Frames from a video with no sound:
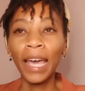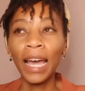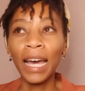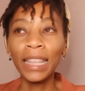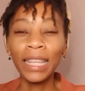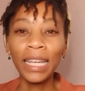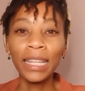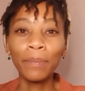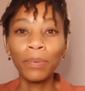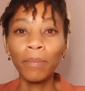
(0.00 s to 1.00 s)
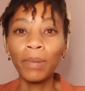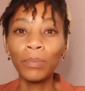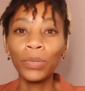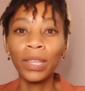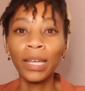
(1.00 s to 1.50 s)
And then the
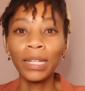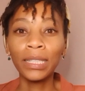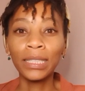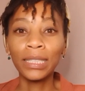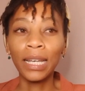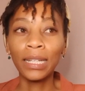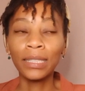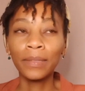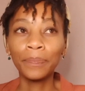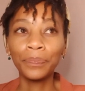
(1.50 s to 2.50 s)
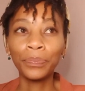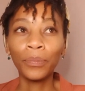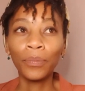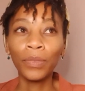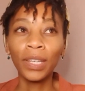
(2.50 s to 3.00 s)
problem with that is that
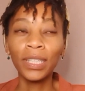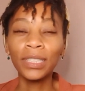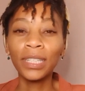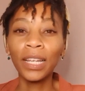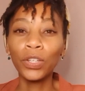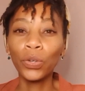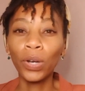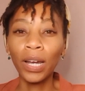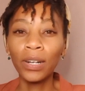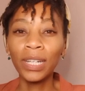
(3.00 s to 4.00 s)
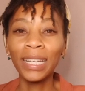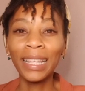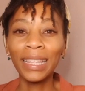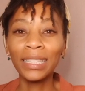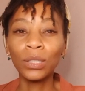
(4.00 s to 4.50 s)
it's like you're carrying
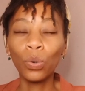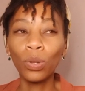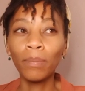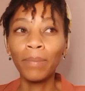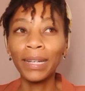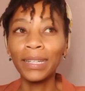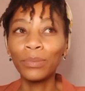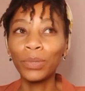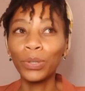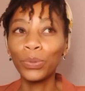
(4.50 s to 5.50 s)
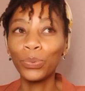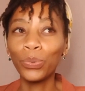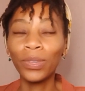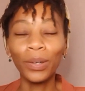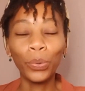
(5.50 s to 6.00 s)
this whole burden with
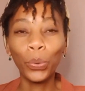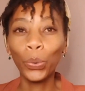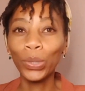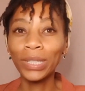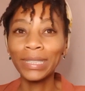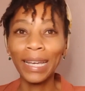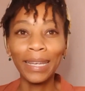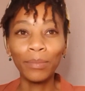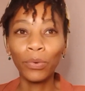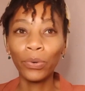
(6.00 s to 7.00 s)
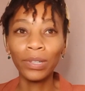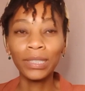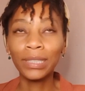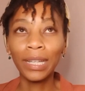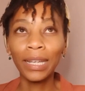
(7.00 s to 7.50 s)
you the whole time, or
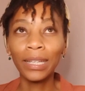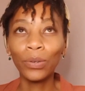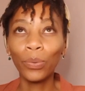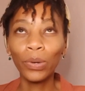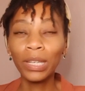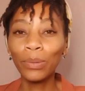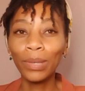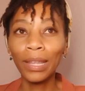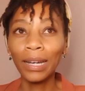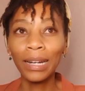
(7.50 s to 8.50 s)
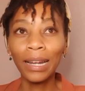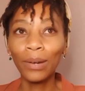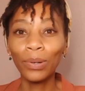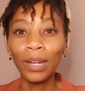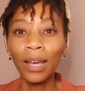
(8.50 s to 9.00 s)
it's like you're walking with a
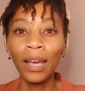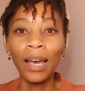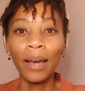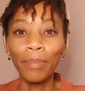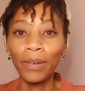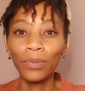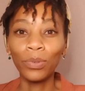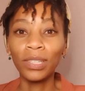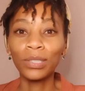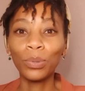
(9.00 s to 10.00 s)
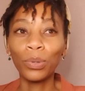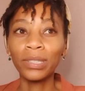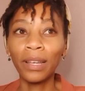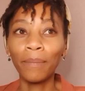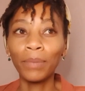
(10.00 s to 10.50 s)
cloud above you this whole
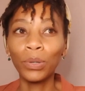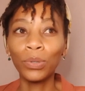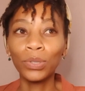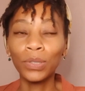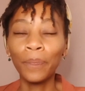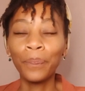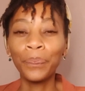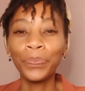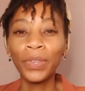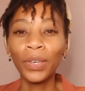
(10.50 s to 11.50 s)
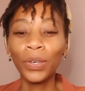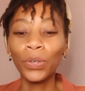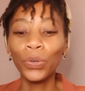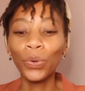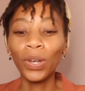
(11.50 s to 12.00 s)
time, because
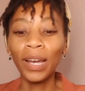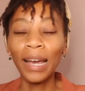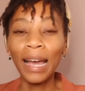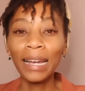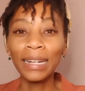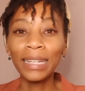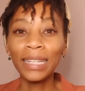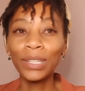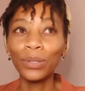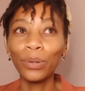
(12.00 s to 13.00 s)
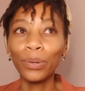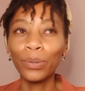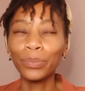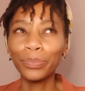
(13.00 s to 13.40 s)
you're angry, you're